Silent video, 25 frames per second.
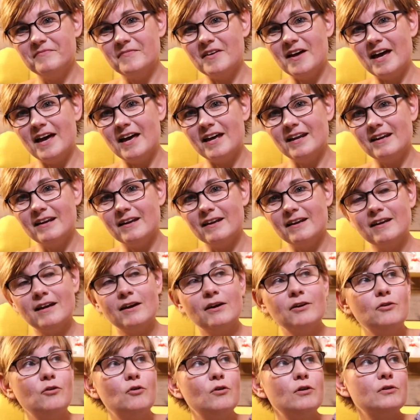And
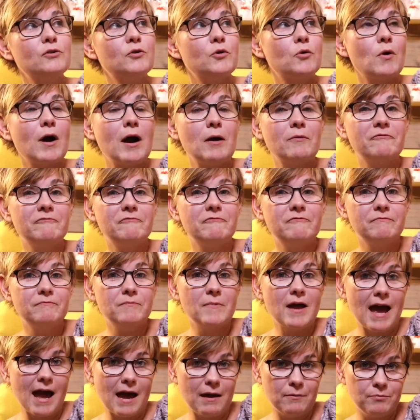although I'm
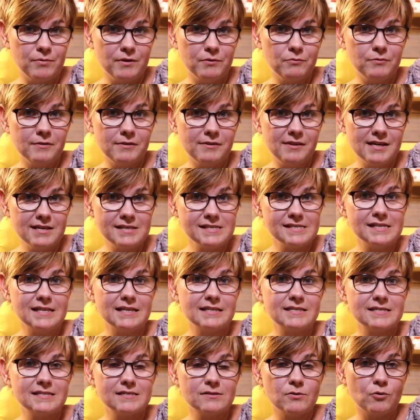happy with this,
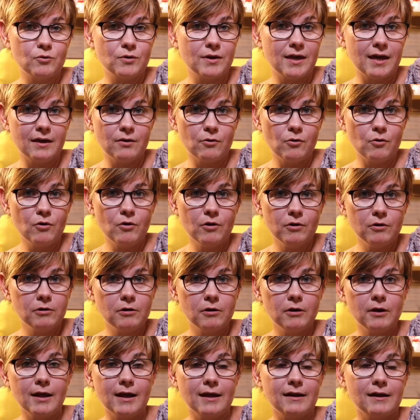it's okay
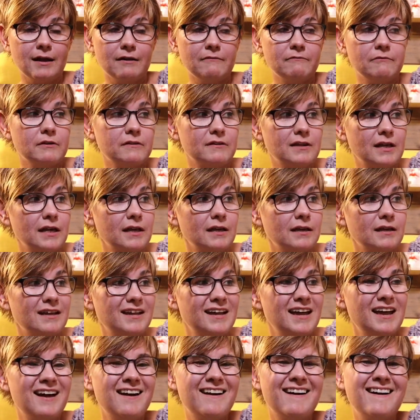on and everything,
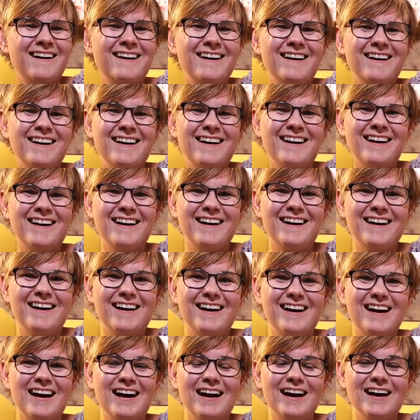
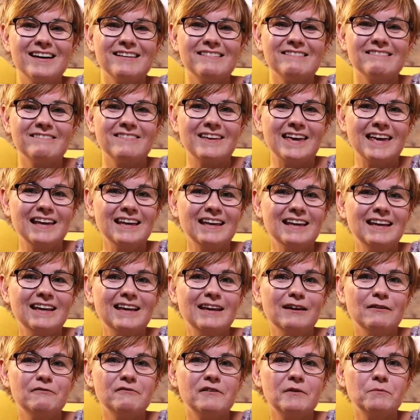I think
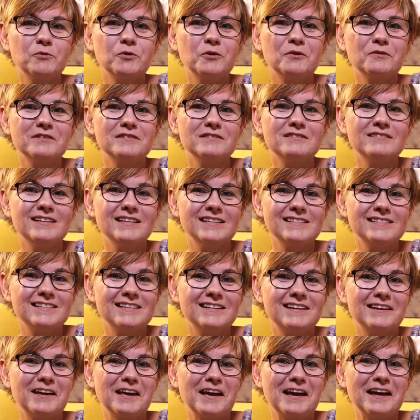if I'm going to knit
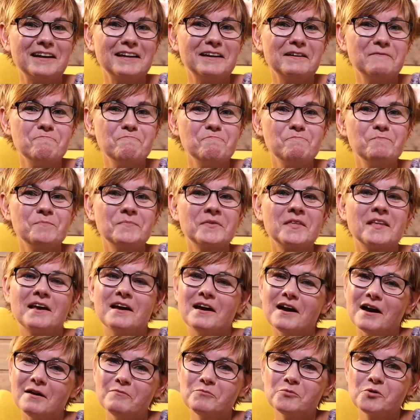it again,
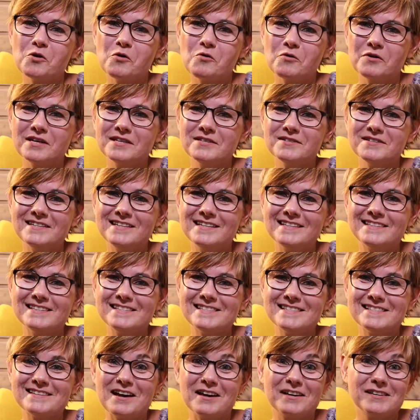I'm going to knit
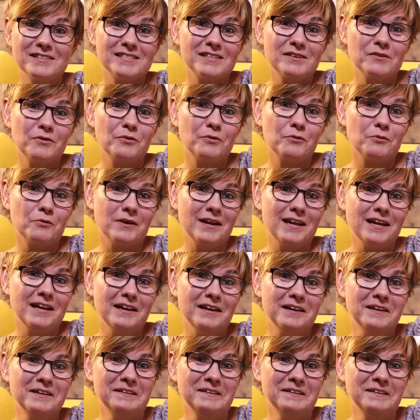size 3.